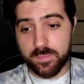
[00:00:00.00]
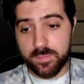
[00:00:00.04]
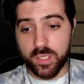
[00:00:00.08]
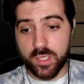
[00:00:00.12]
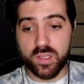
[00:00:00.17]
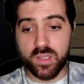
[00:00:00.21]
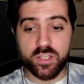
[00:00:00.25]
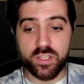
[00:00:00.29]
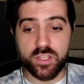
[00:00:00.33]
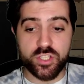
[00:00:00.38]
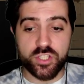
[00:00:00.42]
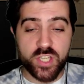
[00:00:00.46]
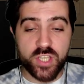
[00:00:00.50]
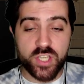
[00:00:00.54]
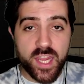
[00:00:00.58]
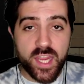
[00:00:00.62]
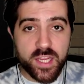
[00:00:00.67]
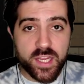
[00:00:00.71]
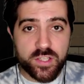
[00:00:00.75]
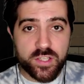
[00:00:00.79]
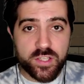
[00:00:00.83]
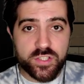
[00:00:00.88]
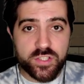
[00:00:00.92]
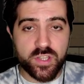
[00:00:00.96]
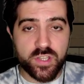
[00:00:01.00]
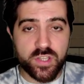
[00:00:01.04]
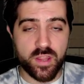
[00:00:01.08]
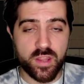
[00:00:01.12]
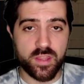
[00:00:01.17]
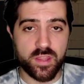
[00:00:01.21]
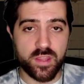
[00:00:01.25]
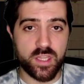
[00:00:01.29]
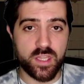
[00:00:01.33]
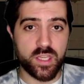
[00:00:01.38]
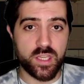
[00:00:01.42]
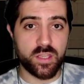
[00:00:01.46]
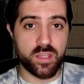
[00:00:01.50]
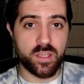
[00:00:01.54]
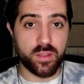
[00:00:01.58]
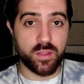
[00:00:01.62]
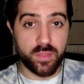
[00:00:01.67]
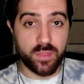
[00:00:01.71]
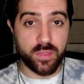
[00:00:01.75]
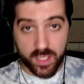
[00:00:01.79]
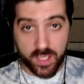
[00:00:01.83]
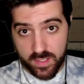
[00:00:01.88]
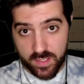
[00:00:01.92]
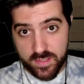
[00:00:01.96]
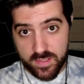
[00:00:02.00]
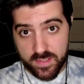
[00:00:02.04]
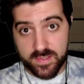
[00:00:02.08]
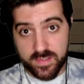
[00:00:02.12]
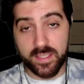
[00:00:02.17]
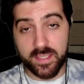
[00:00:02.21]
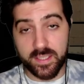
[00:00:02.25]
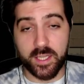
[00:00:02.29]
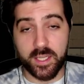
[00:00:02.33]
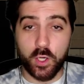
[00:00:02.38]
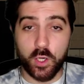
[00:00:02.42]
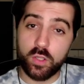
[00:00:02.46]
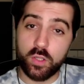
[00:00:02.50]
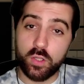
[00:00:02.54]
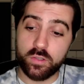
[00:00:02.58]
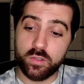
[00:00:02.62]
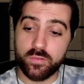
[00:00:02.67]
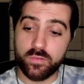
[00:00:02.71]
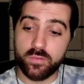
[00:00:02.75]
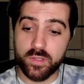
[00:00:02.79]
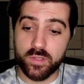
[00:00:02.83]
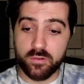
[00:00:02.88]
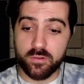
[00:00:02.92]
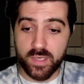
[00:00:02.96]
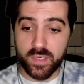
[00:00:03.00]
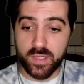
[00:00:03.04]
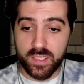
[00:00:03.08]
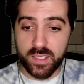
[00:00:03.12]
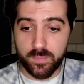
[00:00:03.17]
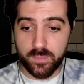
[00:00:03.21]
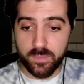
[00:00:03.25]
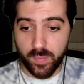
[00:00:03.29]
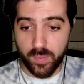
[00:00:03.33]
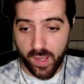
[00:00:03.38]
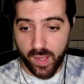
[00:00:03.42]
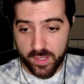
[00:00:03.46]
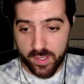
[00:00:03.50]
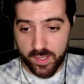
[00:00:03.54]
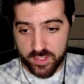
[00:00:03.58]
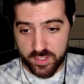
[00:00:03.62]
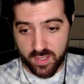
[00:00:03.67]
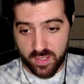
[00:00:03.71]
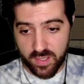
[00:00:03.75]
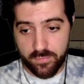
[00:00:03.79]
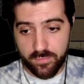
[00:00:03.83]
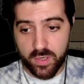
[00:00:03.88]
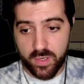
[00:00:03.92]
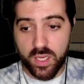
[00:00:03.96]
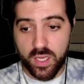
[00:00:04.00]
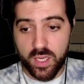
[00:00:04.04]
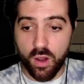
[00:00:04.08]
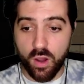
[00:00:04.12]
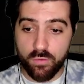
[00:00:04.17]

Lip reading: but you can change the thickness and the color of the grid by just hovering